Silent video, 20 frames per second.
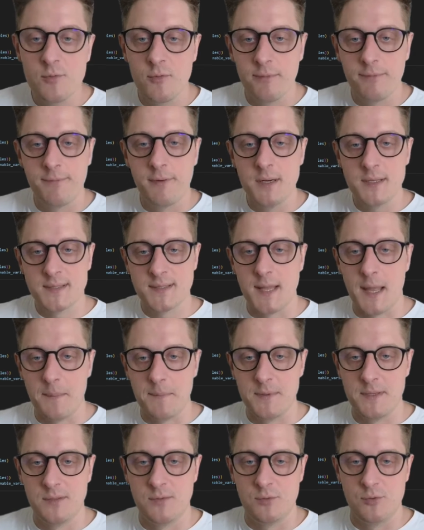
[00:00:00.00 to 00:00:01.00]
first
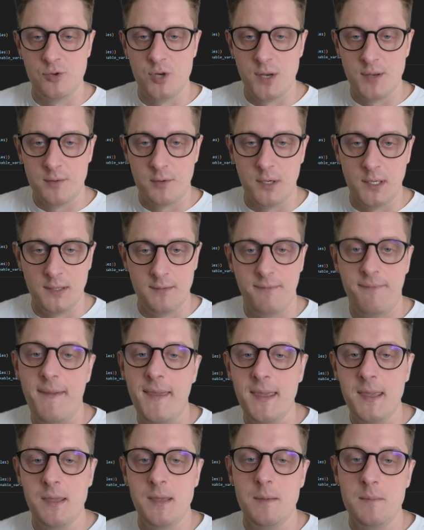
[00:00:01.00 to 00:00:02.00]
step is to generate
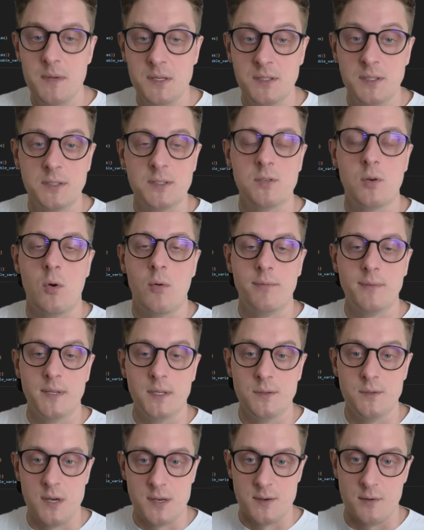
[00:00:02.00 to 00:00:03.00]
fake images of
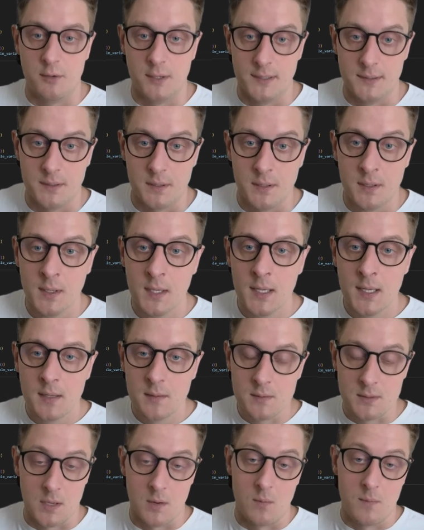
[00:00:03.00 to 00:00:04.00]
the generator.
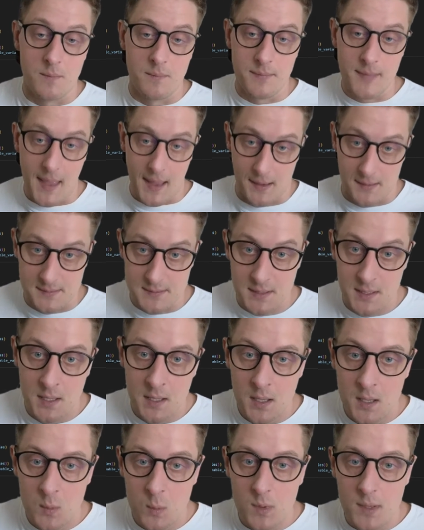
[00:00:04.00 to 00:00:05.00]
So next,
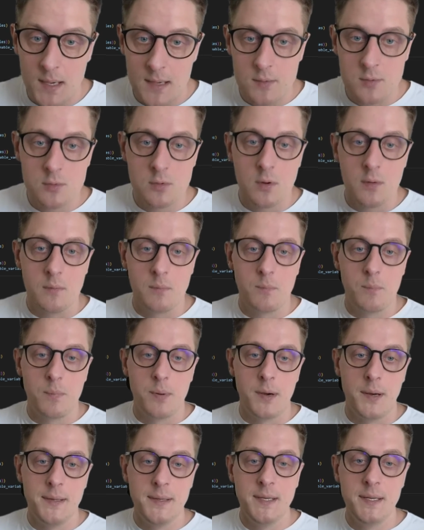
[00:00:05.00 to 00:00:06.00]
we need to
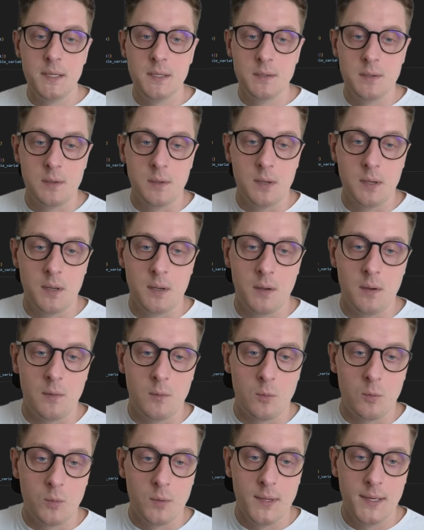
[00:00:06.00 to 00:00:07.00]
predict
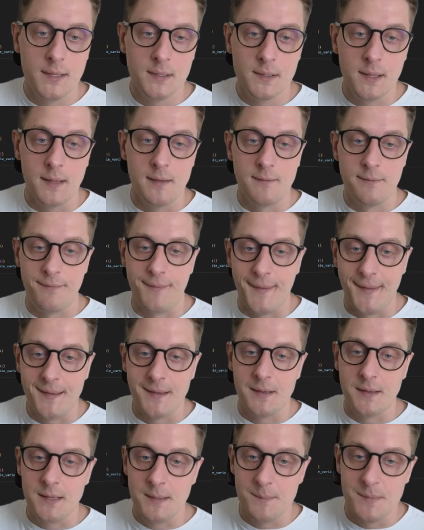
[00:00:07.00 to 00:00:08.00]
real and
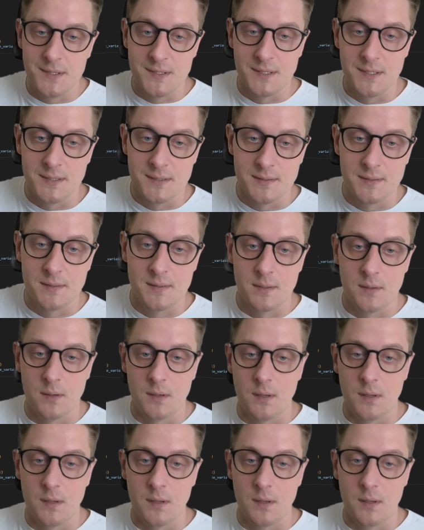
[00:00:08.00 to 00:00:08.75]
fake images